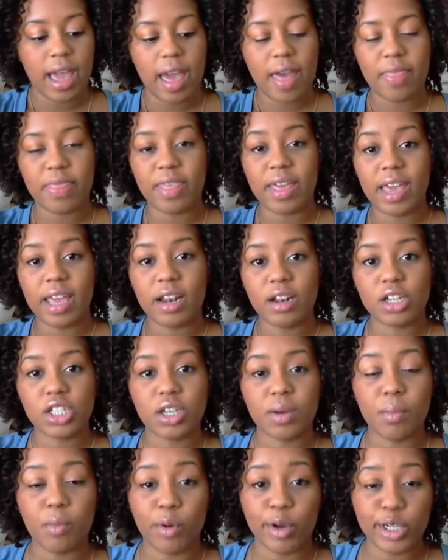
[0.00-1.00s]
And then
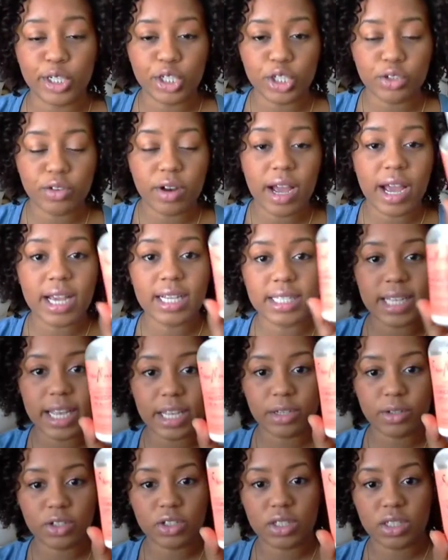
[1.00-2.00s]
to moisturize, I
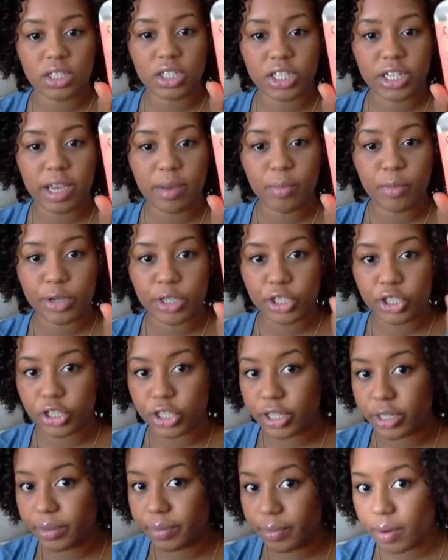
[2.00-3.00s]
use the Shea
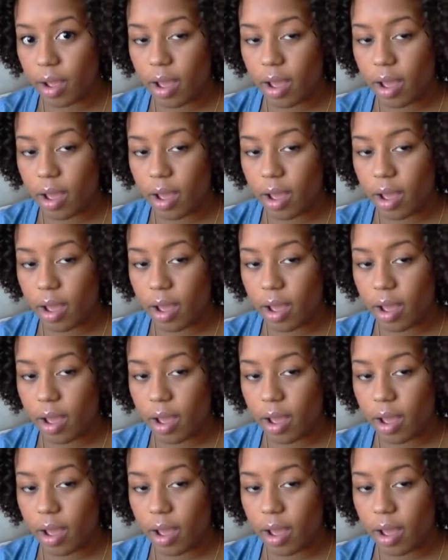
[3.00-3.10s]
Moisture,